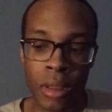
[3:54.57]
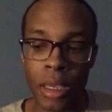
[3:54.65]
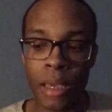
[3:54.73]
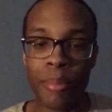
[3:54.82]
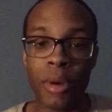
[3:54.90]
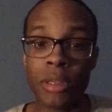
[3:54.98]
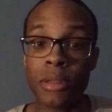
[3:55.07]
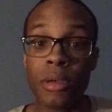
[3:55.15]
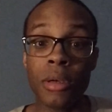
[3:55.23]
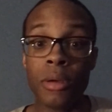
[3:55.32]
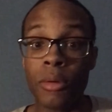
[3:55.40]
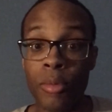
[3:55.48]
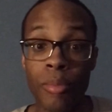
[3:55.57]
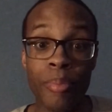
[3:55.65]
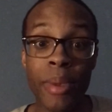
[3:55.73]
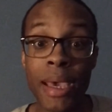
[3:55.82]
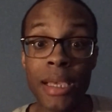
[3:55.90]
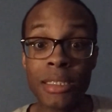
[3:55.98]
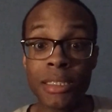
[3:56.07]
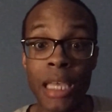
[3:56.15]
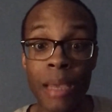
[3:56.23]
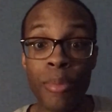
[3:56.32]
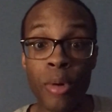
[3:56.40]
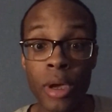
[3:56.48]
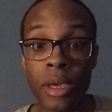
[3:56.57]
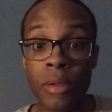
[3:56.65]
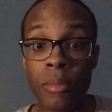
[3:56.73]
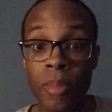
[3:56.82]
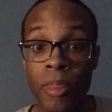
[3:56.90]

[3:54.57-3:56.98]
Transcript: But the big standpoint,